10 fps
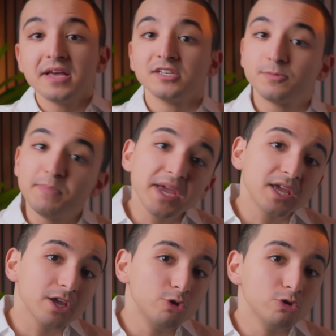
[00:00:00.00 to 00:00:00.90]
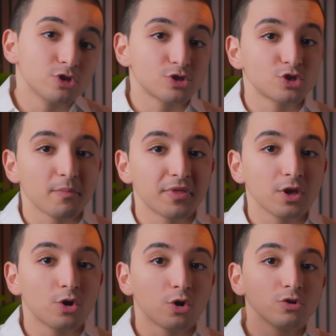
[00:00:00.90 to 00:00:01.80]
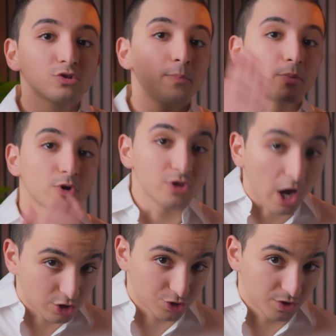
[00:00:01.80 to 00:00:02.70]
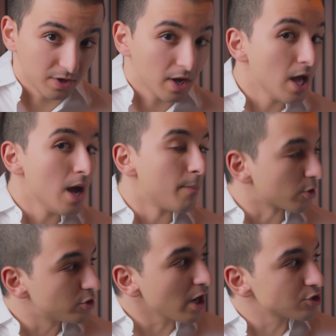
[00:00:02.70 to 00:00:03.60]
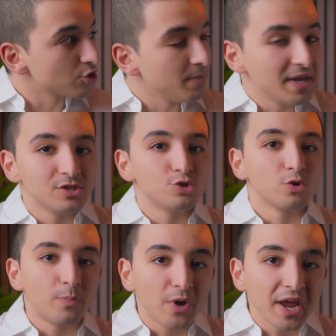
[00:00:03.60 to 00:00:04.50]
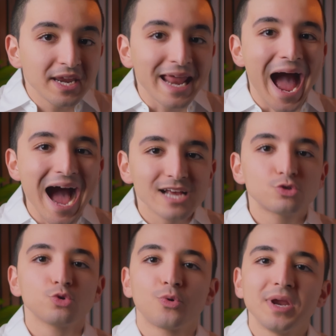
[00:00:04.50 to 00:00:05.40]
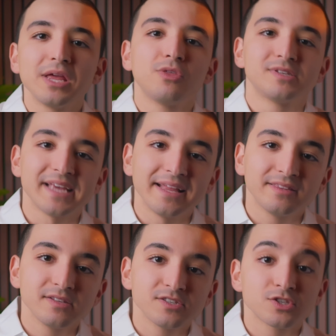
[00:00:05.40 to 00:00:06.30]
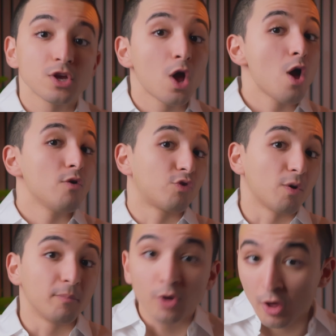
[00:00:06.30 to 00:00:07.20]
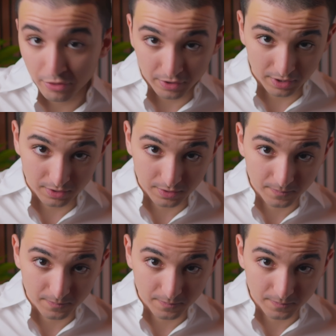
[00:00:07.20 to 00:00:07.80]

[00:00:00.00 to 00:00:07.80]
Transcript: Speaking uses something called production. Production means your brain has to create the sentence from nothing.